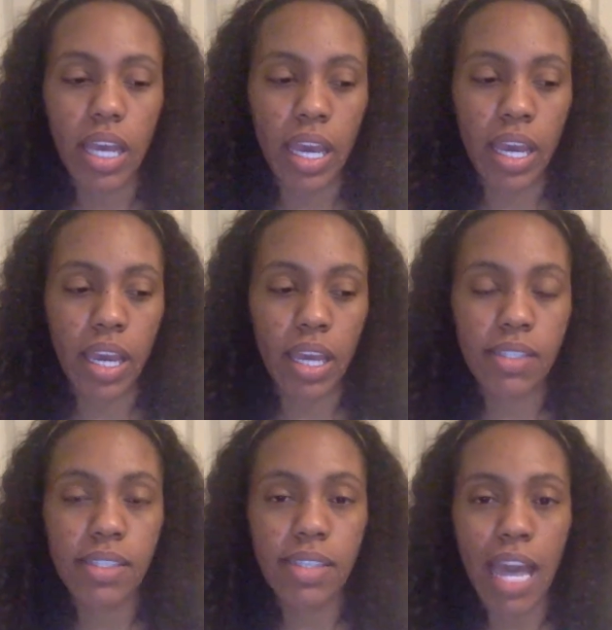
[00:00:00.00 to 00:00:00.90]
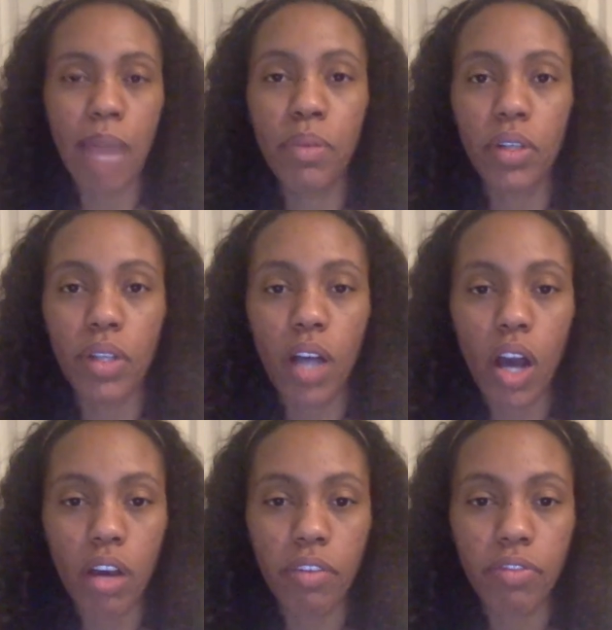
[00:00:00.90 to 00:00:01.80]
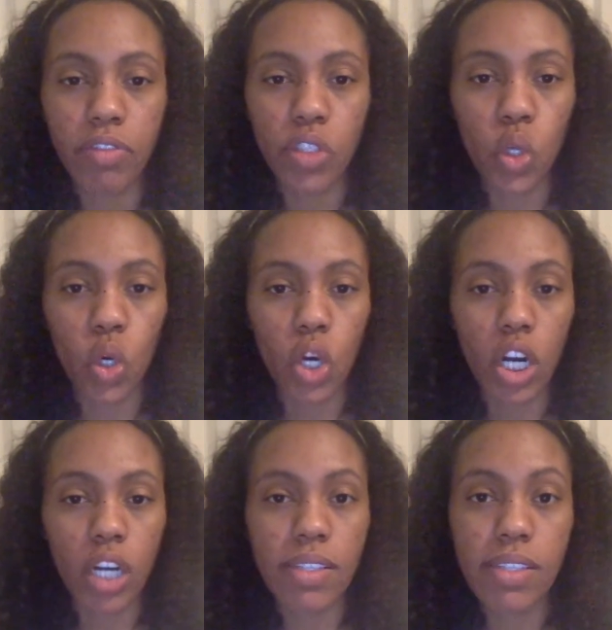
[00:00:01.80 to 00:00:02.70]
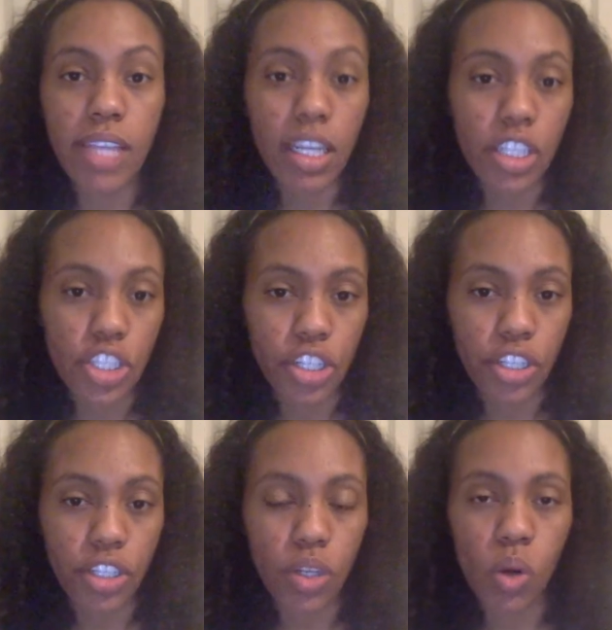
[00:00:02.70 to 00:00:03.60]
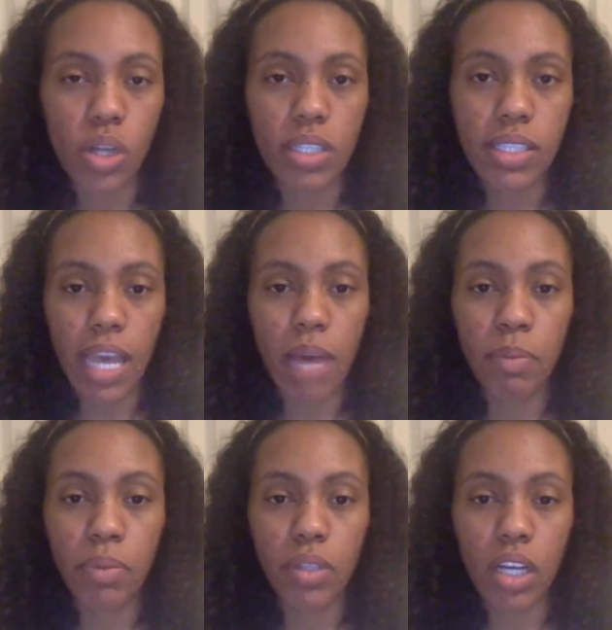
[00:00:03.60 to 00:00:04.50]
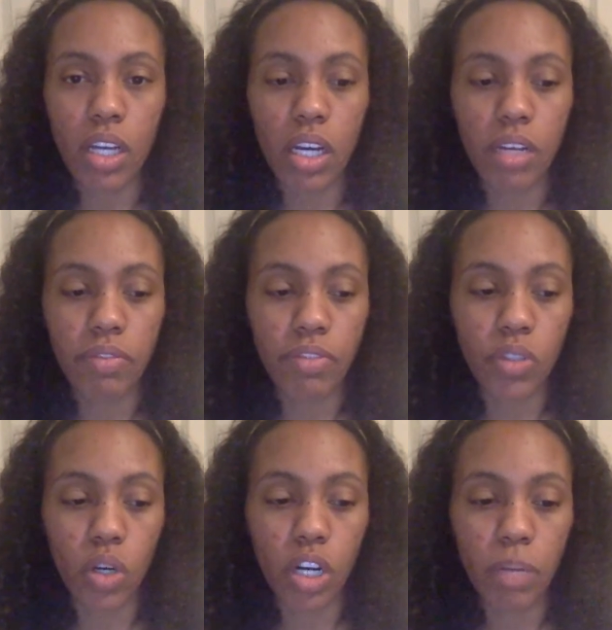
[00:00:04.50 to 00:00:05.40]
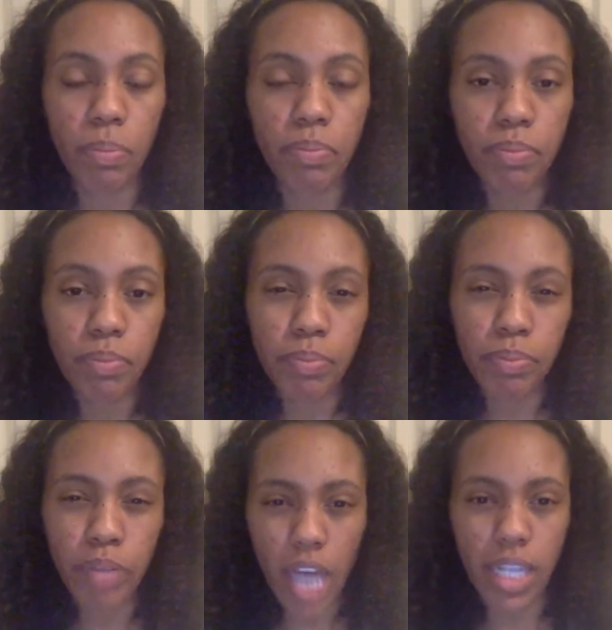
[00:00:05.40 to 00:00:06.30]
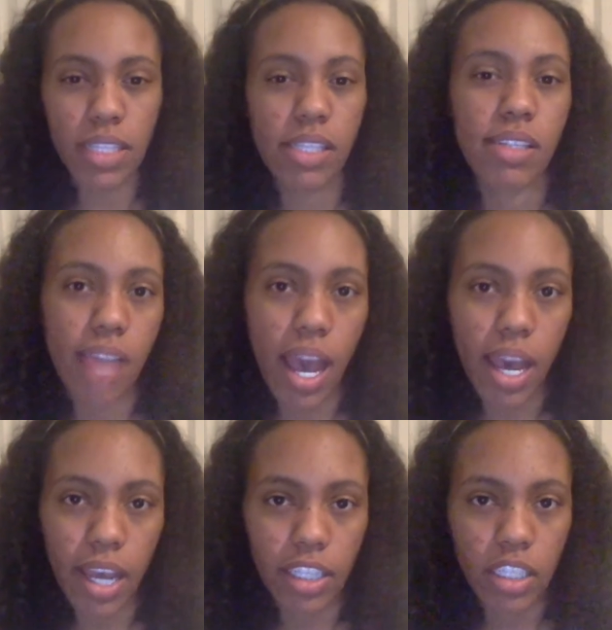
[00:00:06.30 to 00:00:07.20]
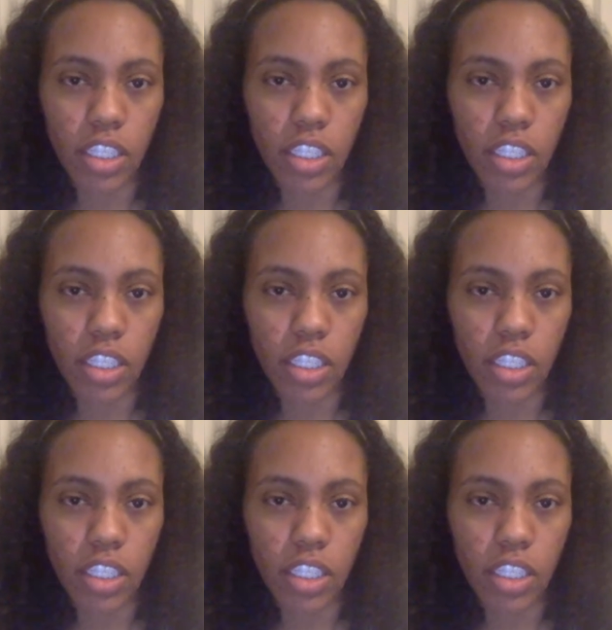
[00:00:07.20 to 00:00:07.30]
a sample of your signature or a sample of your product design,